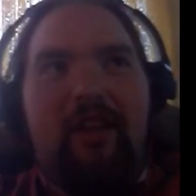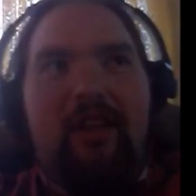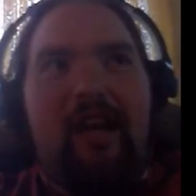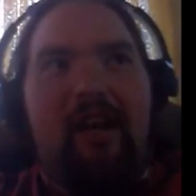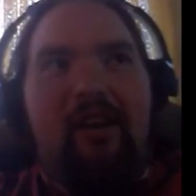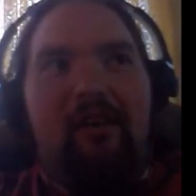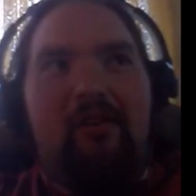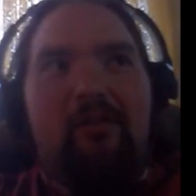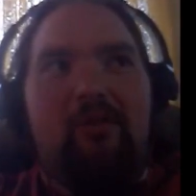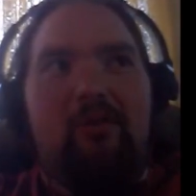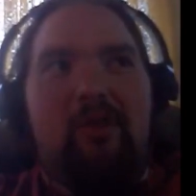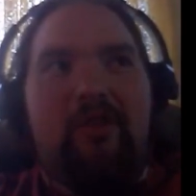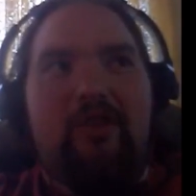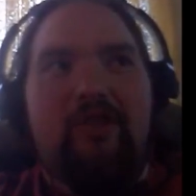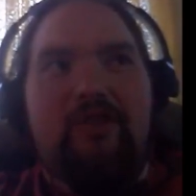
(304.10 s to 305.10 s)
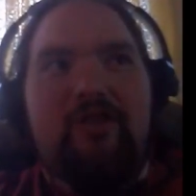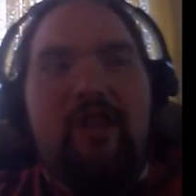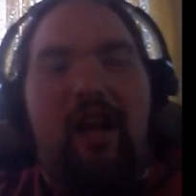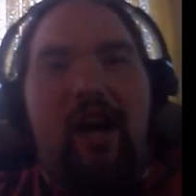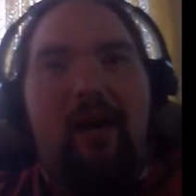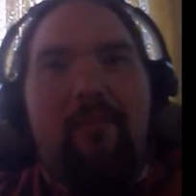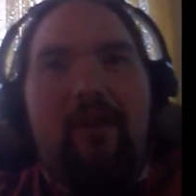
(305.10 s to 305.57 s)
now with this
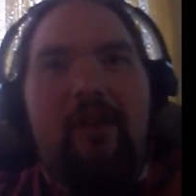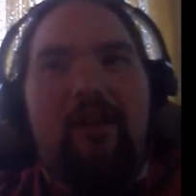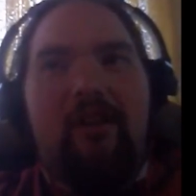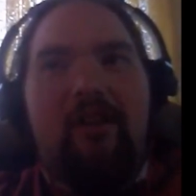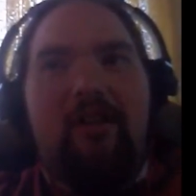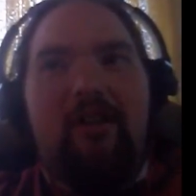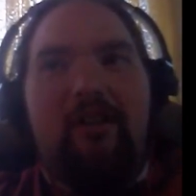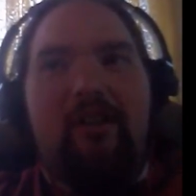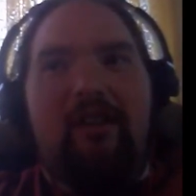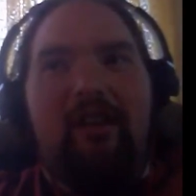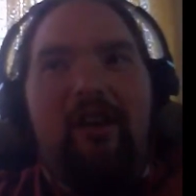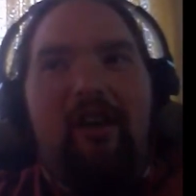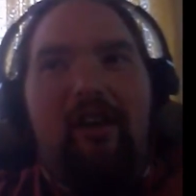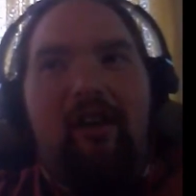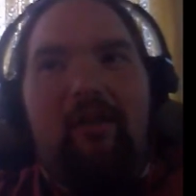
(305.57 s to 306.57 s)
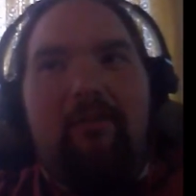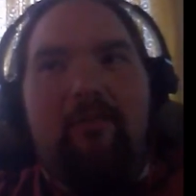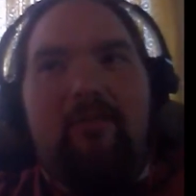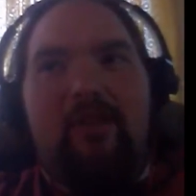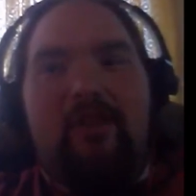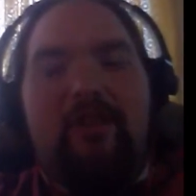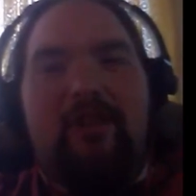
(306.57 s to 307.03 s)
topic.
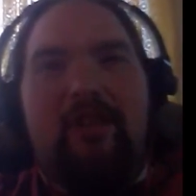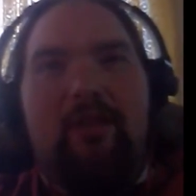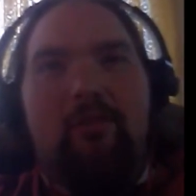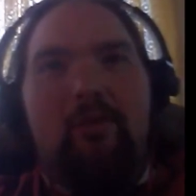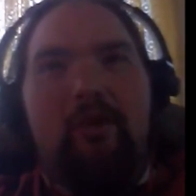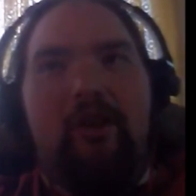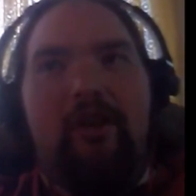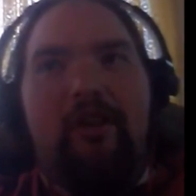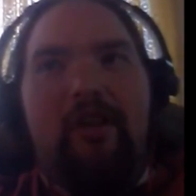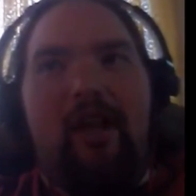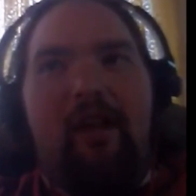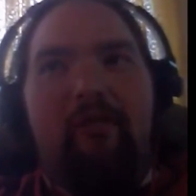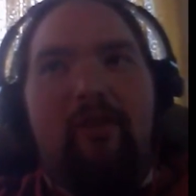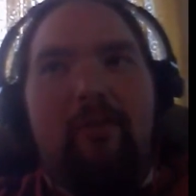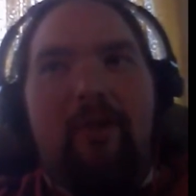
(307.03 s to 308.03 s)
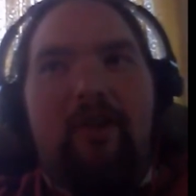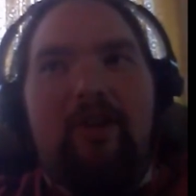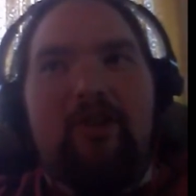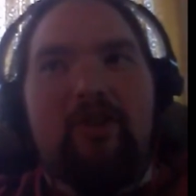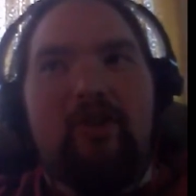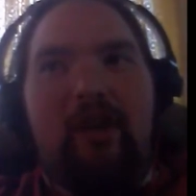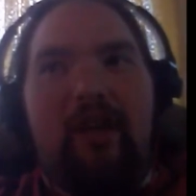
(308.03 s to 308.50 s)
The key word
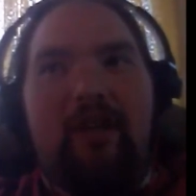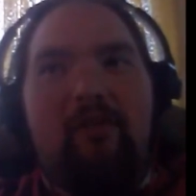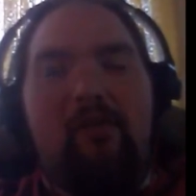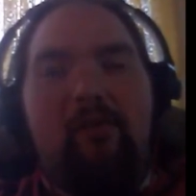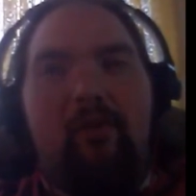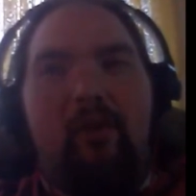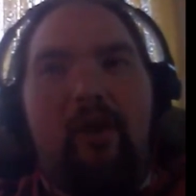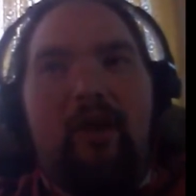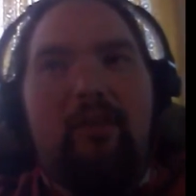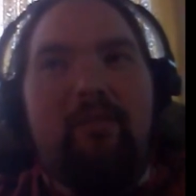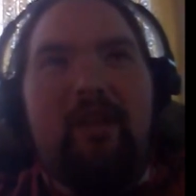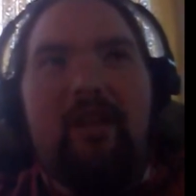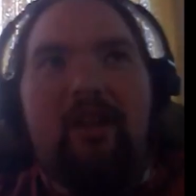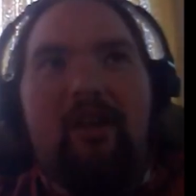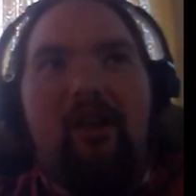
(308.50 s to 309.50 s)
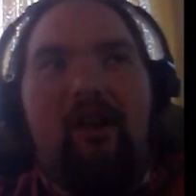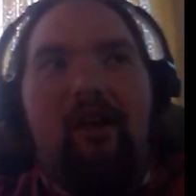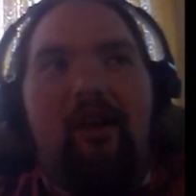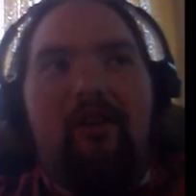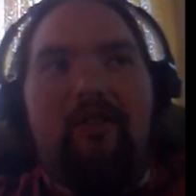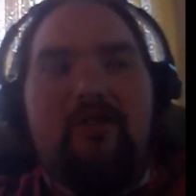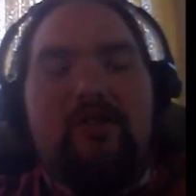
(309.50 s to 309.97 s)
everybody's trying to avoid being
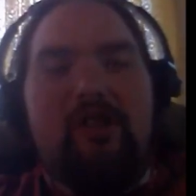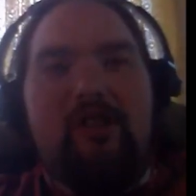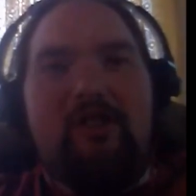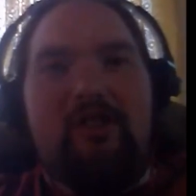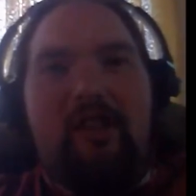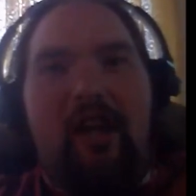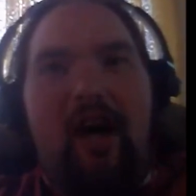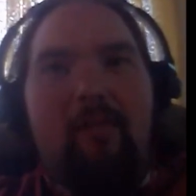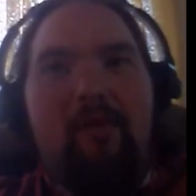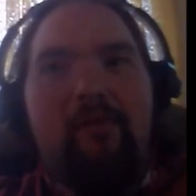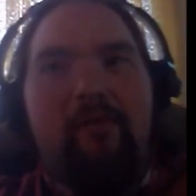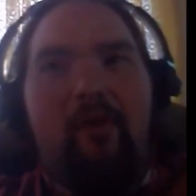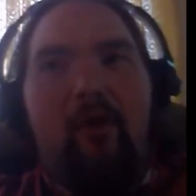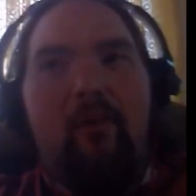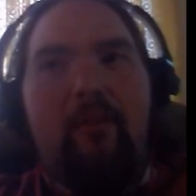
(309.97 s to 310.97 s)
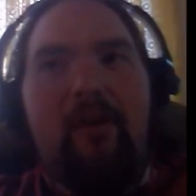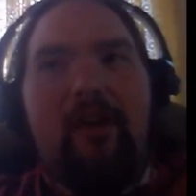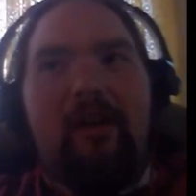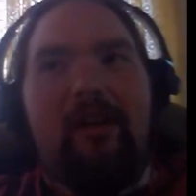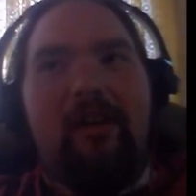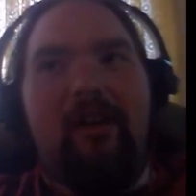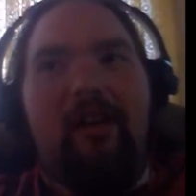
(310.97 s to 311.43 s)
called is
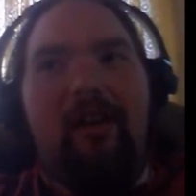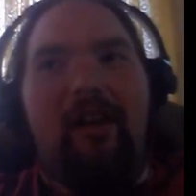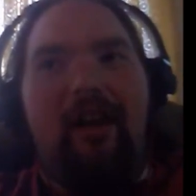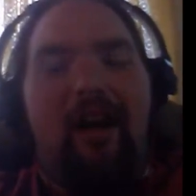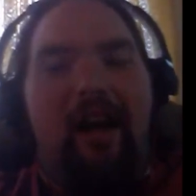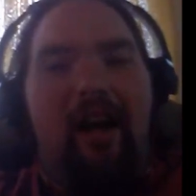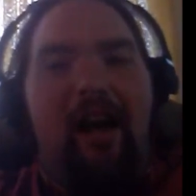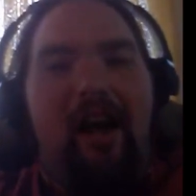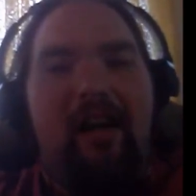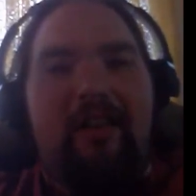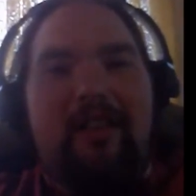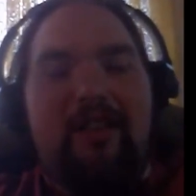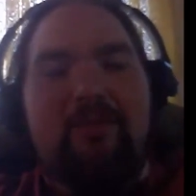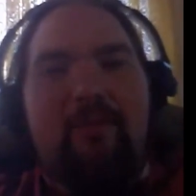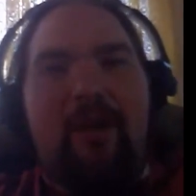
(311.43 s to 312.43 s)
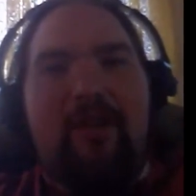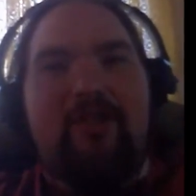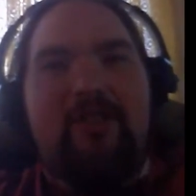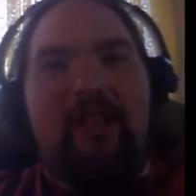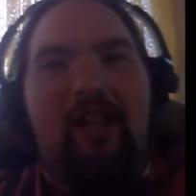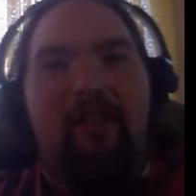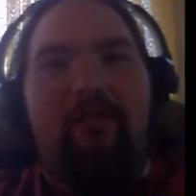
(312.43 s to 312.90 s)
Islamophobic. I guess
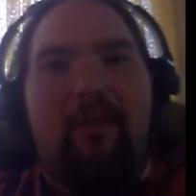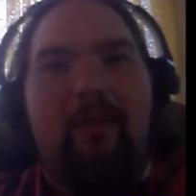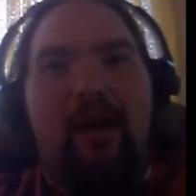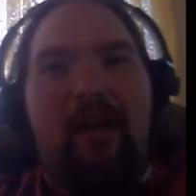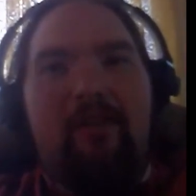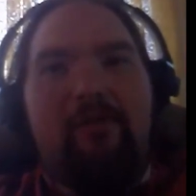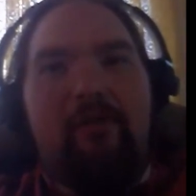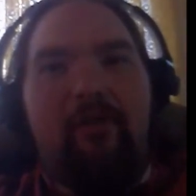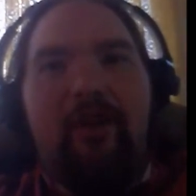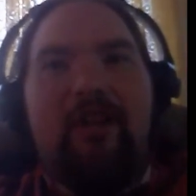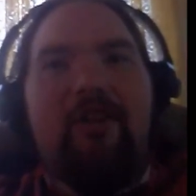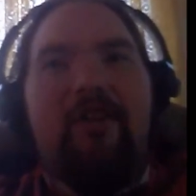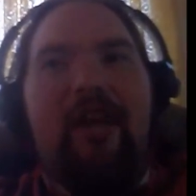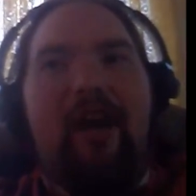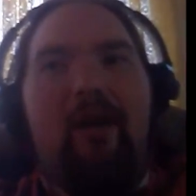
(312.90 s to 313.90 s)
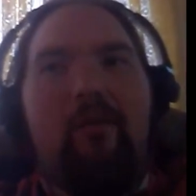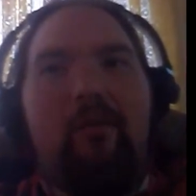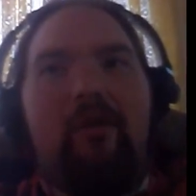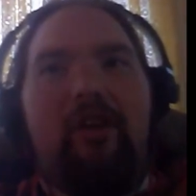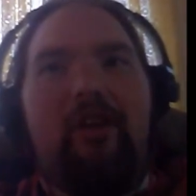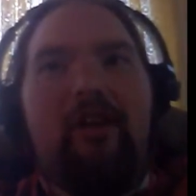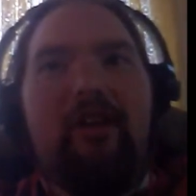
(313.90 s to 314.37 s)
myself, I'm not afraid of that
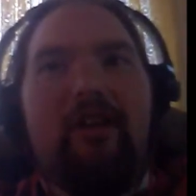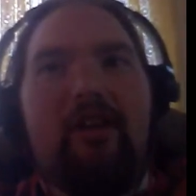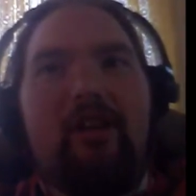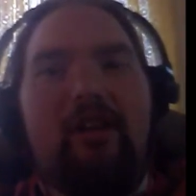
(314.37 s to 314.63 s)
word.